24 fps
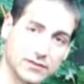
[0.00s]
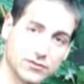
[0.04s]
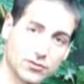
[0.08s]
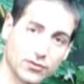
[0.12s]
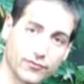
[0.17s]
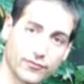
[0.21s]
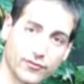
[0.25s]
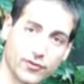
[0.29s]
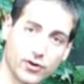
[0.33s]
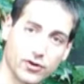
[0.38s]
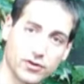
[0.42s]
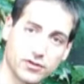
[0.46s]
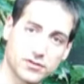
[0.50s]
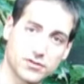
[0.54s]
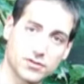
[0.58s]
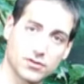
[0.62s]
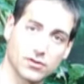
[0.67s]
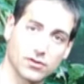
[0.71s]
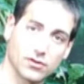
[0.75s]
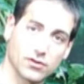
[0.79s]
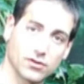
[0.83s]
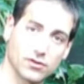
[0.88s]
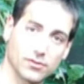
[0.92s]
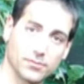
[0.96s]
it avoids
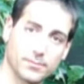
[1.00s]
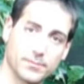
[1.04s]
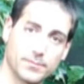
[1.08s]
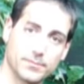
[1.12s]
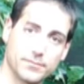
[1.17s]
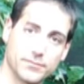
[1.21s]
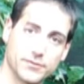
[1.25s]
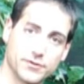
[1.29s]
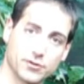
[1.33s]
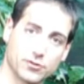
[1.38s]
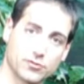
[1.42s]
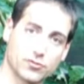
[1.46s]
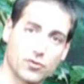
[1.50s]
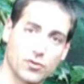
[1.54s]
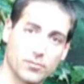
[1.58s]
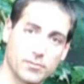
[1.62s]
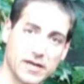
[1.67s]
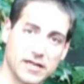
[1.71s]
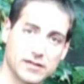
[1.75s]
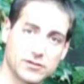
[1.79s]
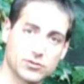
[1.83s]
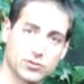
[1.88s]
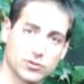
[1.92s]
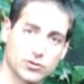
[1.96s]
the grow
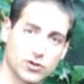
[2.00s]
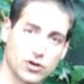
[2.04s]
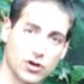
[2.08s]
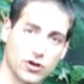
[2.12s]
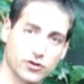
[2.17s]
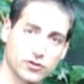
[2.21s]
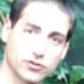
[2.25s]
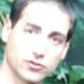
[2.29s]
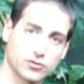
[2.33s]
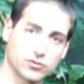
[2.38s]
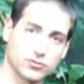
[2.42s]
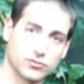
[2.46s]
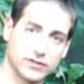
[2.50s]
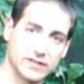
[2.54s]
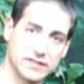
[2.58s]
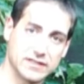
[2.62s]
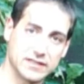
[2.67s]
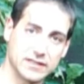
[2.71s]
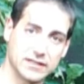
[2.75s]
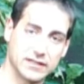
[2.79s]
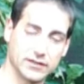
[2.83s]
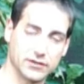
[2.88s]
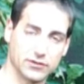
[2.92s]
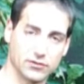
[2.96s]
bed to clog too
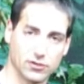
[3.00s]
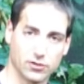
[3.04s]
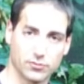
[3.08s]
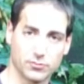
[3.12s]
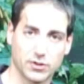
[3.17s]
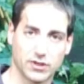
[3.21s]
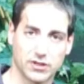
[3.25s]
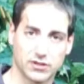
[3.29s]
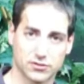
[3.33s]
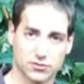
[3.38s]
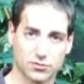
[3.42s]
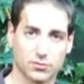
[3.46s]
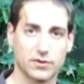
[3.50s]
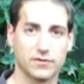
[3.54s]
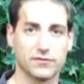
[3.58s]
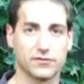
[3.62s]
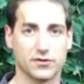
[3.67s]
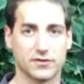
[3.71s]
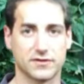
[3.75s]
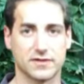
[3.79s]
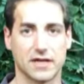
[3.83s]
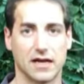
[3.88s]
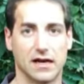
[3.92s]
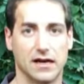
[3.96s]
easily, you know, because with
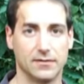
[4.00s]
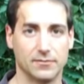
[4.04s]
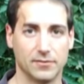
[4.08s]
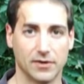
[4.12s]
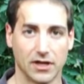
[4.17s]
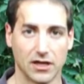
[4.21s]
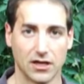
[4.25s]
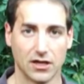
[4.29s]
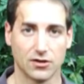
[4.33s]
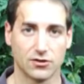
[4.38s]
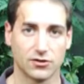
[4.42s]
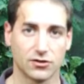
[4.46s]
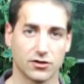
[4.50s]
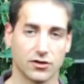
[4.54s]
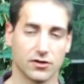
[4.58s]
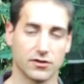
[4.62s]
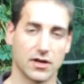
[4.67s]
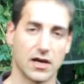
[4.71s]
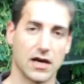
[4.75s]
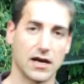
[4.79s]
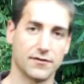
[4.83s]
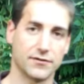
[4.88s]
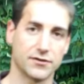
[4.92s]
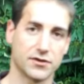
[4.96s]
the time you're going
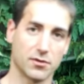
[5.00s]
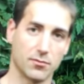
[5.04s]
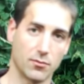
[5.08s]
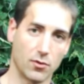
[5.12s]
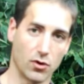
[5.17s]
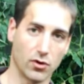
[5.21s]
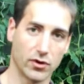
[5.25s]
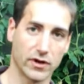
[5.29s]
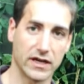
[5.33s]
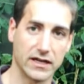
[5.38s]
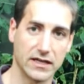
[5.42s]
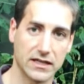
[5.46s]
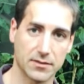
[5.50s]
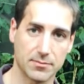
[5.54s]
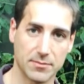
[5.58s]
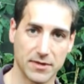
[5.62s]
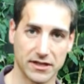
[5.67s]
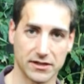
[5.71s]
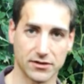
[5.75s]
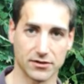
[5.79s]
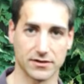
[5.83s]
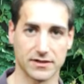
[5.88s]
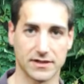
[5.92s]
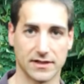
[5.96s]
to have some organic
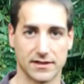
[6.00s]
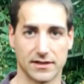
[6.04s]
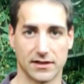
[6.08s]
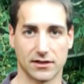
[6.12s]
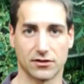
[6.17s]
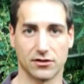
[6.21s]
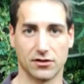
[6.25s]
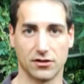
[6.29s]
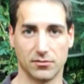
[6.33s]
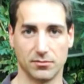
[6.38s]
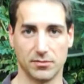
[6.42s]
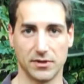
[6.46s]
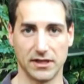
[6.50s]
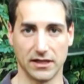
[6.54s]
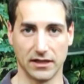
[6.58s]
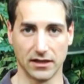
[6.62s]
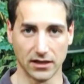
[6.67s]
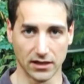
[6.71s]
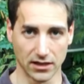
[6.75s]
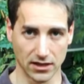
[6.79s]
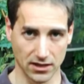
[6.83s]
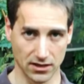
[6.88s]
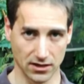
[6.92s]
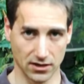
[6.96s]
matters that are going to be
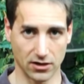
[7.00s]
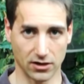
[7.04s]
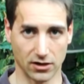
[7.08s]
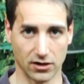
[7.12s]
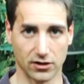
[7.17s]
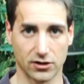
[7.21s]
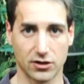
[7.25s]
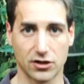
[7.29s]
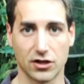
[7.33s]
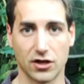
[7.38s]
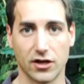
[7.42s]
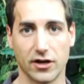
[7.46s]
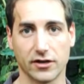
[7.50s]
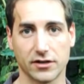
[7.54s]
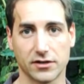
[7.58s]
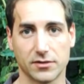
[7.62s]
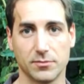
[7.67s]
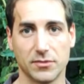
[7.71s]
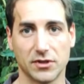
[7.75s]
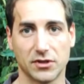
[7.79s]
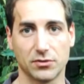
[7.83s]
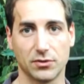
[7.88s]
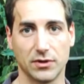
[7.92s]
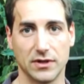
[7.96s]
clogged
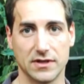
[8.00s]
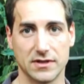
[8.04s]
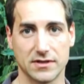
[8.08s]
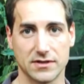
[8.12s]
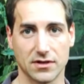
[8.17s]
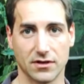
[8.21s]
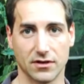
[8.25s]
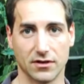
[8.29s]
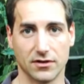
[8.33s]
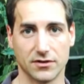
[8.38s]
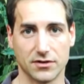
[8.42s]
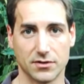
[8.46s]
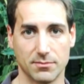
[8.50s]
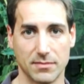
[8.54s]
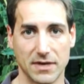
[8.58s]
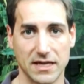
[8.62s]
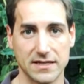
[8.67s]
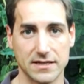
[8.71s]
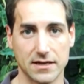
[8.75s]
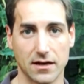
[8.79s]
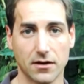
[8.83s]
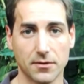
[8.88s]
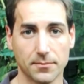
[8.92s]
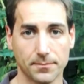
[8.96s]
between the
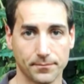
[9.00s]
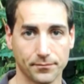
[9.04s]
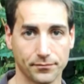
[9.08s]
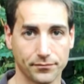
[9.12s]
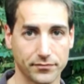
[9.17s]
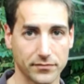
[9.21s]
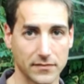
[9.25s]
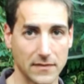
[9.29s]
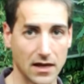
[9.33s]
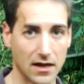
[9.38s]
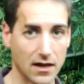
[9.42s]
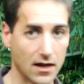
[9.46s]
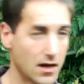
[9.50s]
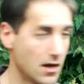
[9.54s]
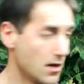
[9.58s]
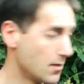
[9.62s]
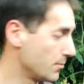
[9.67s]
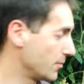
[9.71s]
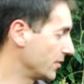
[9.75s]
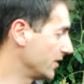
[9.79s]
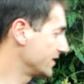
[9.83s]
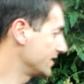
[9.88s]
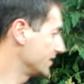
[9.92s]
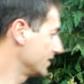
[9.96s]
media.
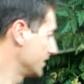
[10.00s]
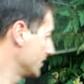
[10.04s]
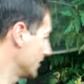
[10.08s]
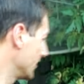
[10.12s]
But